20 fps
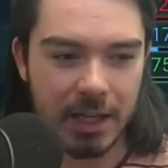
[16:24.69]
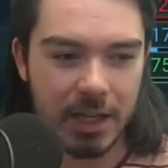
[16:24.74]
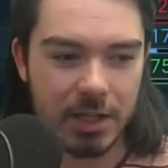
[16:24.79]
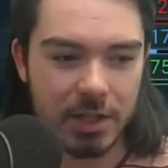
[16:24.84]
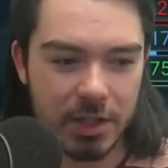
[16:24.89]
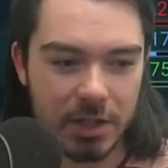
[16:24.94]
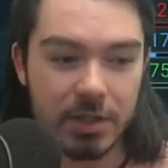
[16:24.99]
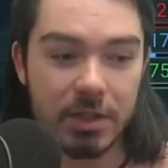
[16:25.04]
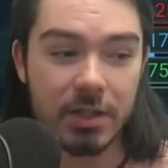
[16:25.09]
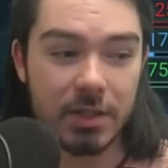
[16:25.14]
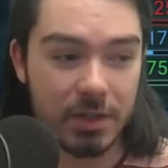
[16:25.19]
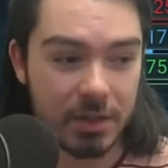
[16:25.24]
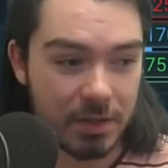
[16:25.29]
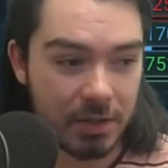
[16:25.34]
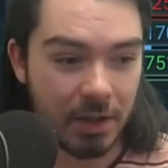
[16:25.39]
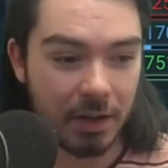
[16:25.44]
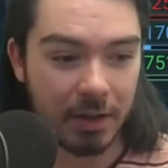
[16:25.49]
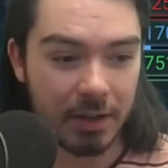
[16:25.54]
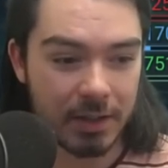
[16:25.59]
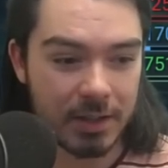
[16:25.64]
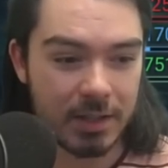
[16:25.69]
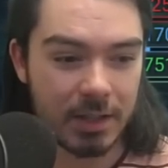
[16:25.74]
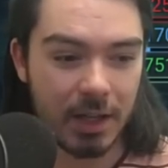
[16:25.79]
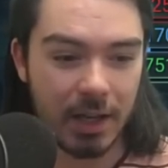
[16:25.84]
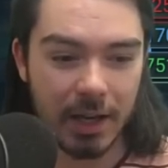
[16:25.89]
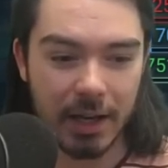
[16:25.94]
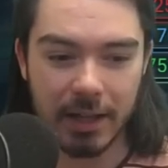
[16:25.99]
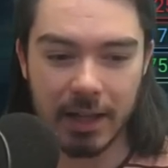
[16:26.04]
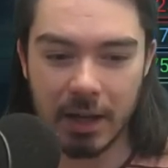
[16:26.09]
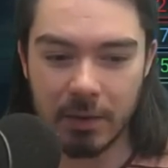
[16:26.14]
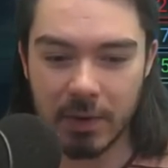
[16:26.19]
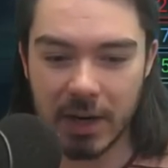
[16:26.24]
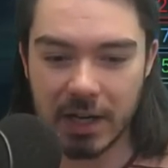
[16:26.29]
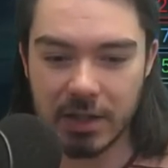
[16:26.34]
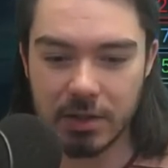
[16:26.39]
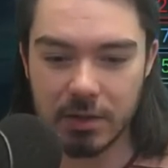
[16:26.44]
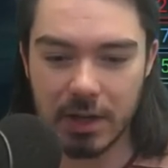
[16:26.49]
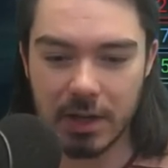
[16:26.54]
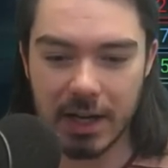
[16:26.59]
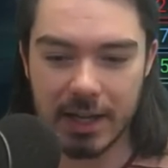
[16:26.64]
She just sucks, and then
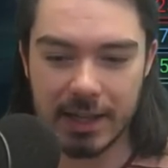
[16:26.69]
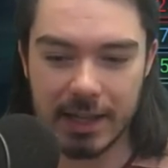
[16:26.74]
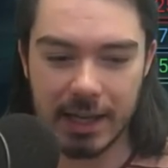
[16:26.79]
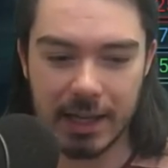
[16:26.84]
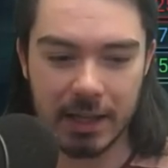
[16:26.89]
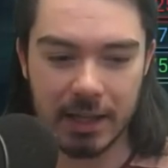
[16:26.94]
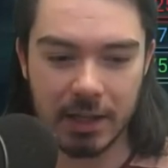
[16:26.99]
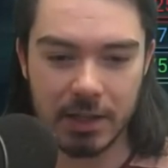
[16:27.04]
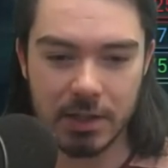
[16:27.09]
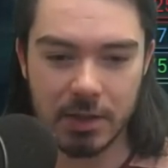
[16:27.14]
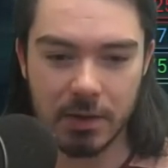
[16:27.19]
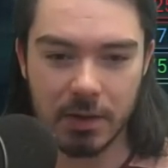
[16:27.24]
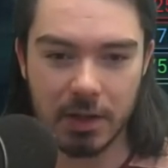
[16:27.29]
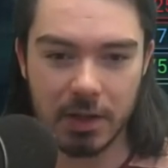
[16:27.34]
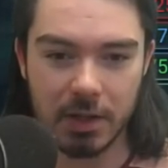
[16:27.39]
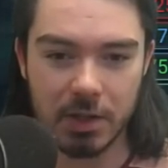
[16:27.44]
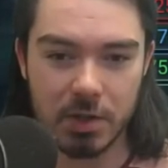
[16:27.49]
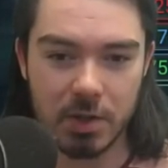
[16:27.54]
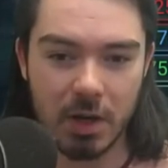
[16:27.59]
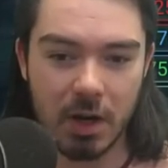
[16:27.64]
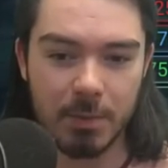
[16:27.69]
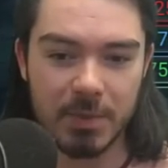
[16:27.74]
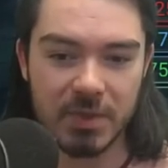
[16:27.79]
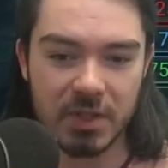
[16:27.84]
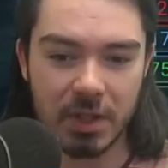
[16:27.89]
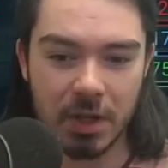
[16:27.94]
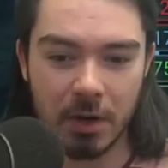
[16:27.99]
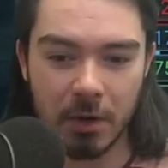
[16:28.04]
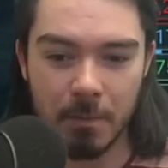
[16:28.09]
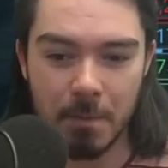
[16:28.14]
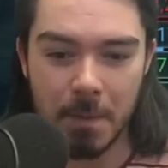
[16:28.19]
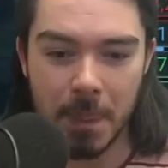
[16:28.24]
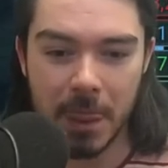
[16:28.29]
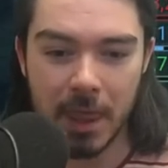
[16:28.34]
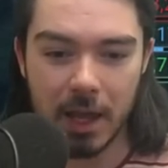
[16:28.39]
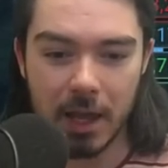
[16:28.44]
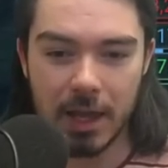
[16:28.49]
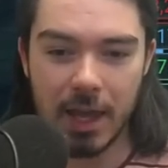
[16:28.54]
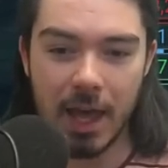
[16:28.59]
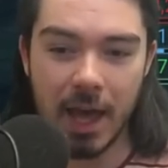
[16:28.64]
Rector Drath healing and doing a good job. So
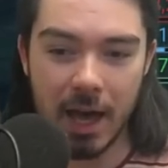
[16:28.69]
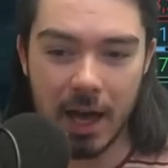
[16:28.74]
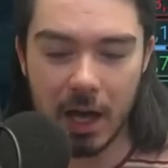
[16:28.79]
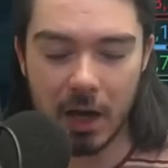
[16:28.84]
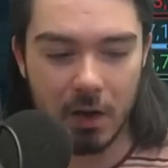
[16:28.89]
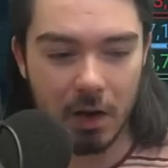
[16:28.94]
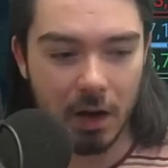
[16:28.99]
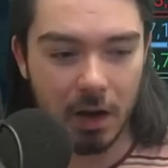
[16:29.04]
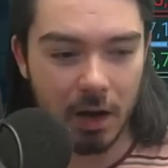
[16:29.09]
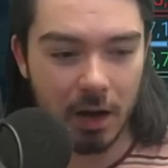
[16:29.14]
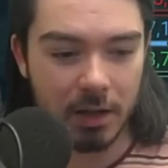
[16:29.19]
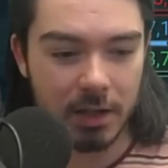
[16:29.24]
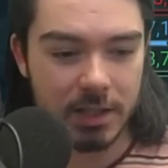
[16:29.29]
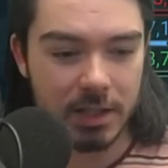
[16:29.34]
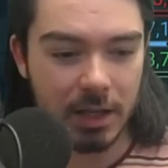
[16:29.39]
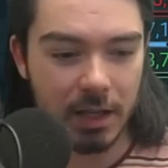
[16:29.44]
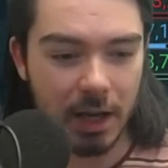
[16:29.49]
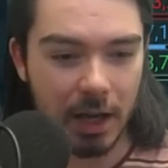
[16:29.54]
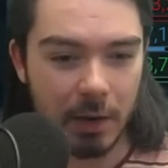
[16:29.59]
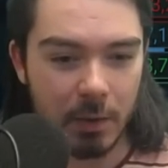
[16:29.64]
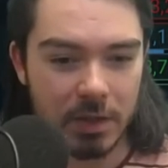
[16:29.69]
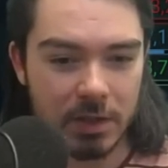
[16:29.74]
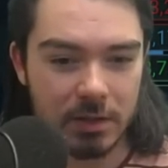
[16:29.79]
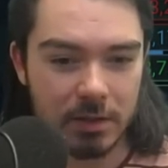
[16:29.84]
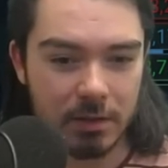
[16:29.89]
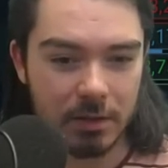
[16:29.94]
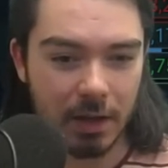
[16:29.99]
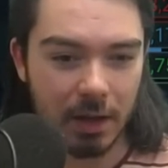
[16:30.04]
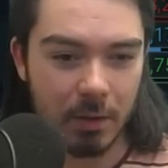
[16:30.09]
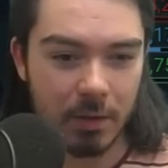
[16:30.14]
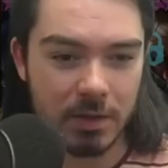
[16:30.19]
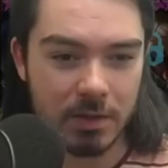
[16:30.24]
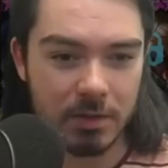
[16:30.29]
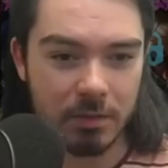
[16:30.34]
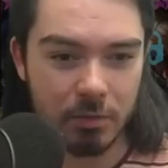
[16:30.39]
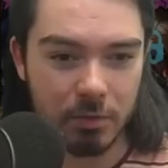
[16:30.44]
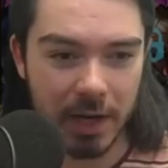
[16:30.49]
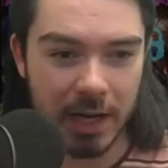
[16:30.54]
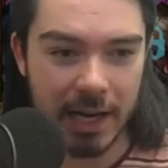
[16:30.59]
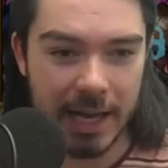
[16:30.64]
yeah, honestly, I was I was
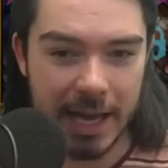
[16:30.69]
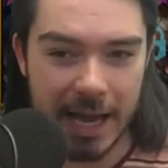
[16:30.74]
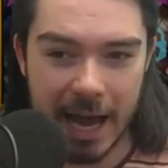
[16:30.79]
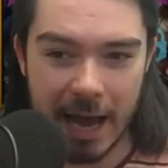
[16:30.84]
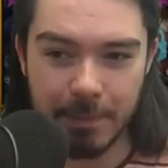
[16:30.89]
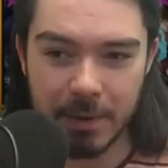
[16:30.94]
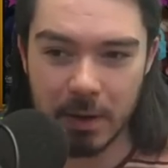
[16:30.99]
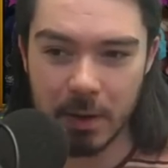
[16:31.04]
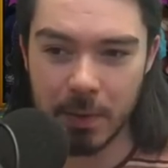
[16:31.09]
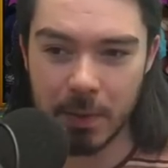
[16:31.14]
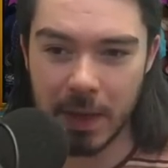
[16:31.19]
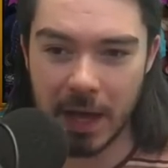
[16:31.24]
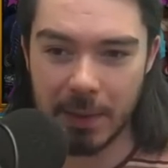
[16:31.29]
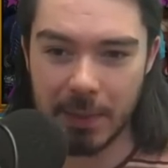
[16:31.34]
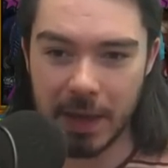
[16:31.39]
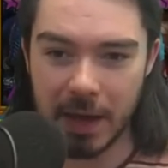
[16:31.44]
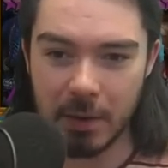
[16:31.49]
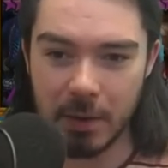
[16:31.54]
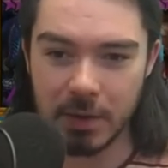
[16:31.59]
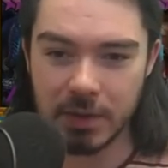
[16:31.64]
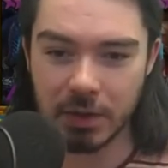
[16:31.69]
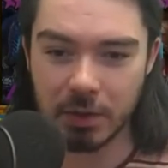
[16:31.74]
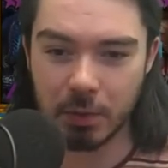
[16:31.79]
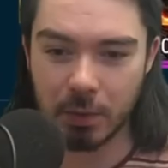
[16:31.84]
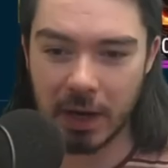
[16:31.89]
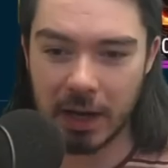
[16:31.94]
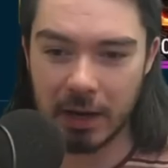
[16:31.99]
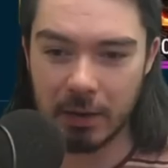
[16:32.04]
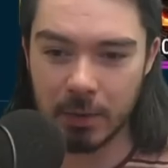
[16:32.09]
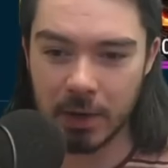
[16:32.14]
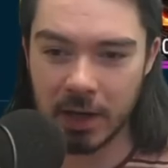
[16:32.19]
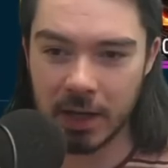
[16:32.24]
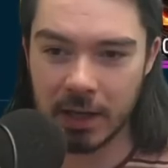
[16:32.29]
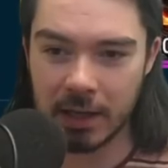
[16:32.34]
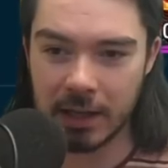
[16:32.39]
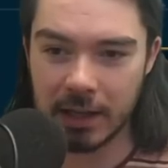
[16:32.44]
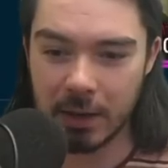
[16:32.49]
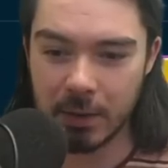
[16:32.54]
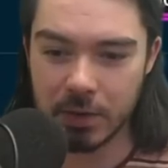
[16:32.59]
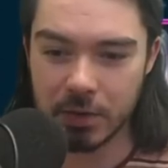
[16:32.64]
really happy with that. That was a great
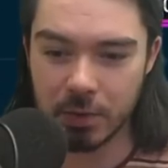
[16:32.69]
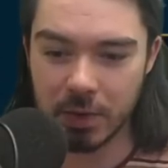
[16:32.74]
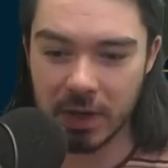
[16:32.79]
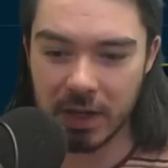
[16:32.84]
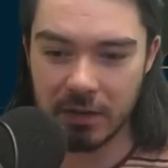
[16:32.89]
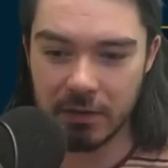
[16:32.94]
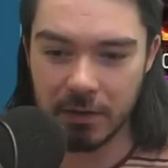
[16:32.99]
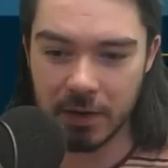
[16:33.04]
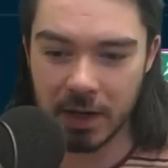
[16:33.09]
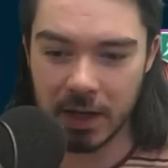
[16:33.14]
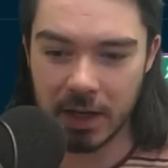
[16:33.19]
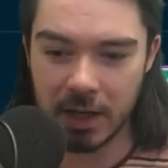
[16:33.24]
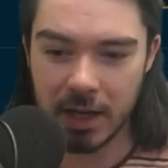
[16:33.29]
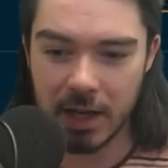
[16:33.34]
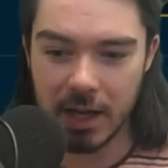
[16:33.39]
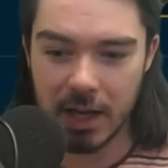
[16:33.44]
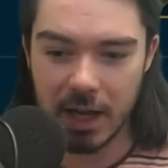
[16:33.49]
run. That was really fun.